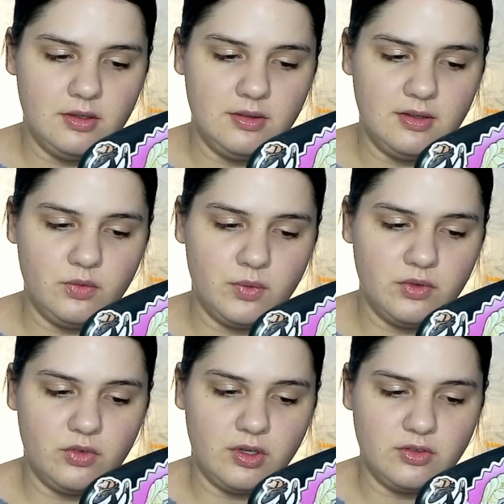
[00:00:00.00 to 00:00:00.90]
this one
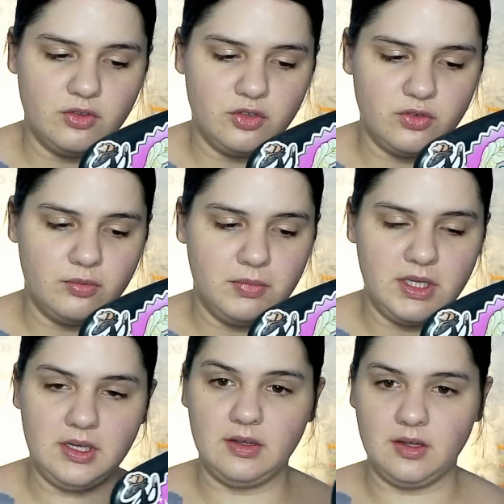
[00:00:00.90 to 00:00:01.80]
starts to just
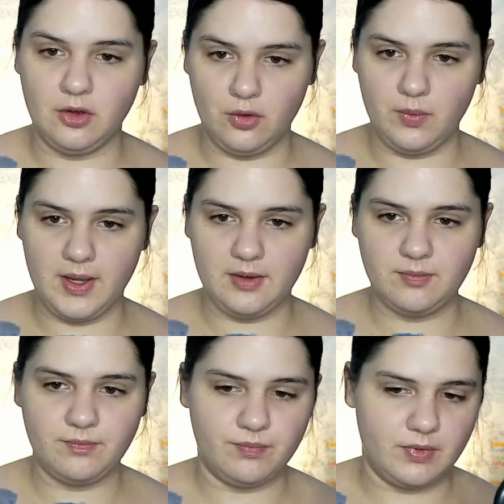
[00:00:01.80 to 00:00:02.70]
immediately go away,
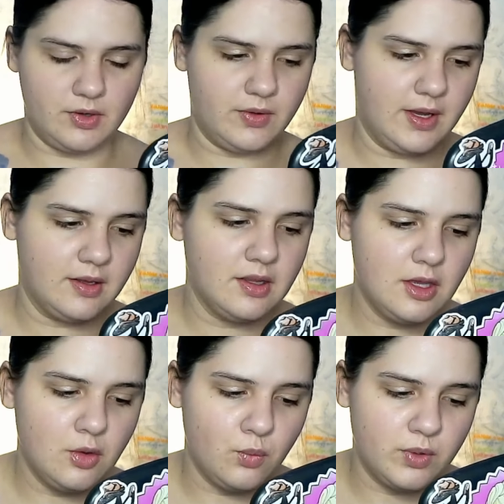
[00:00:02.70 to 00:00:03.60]
okay?
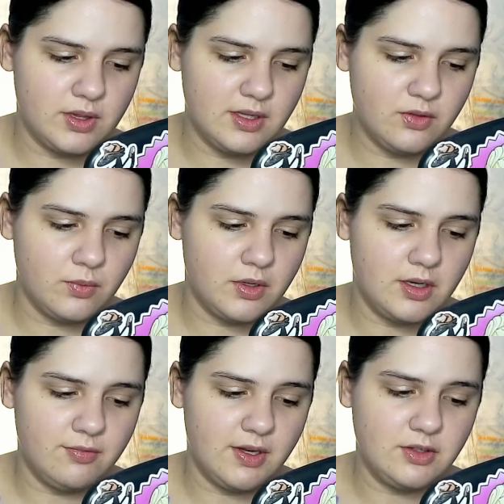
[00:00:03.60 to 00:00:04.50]
With this one,
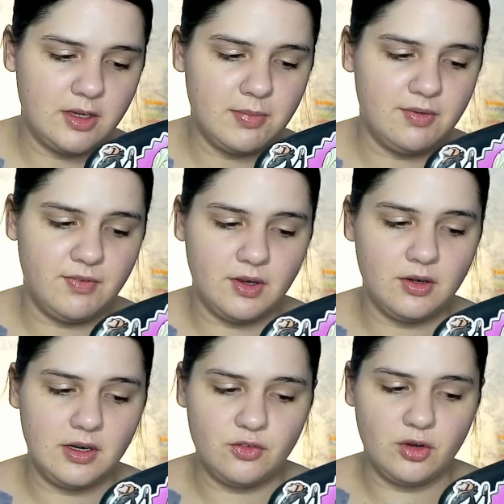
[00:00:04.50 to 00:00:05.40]
if I take my finger
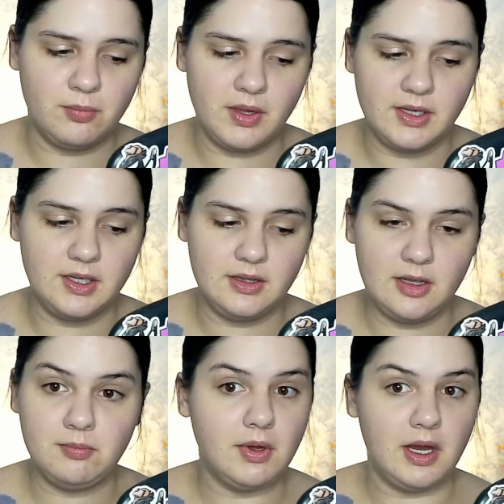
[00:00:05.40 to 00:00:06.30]
and I start blending
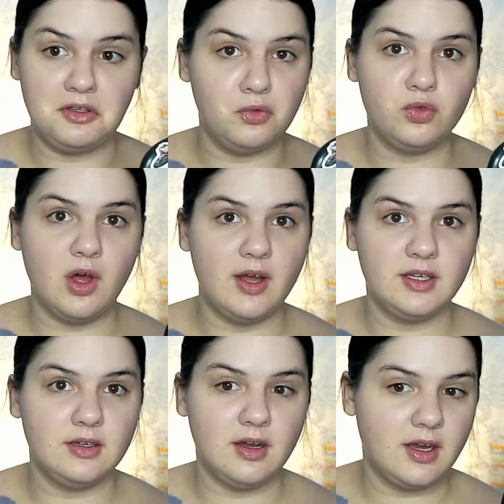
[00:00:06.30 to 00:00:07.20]
them, you saw I
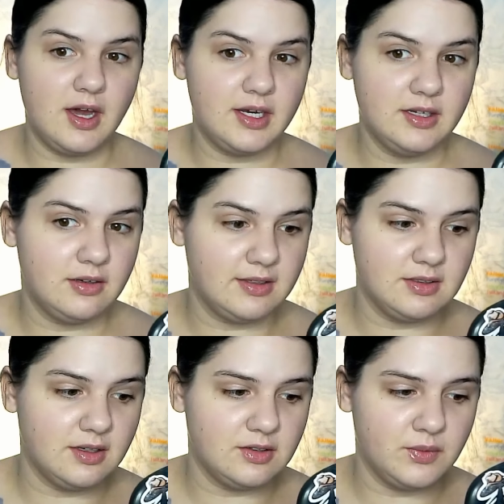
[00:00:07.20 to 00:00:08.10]
did not cut it, I
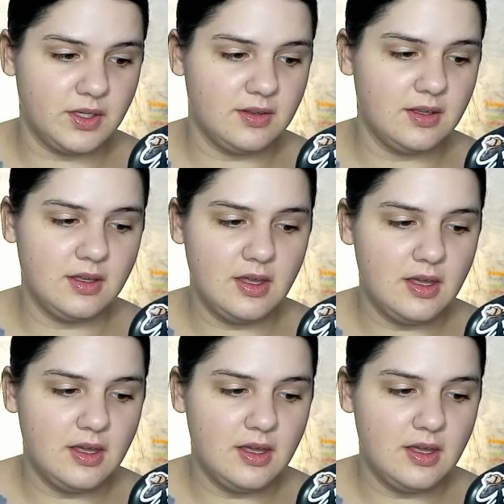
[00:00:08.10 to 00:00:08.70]
did not do anything.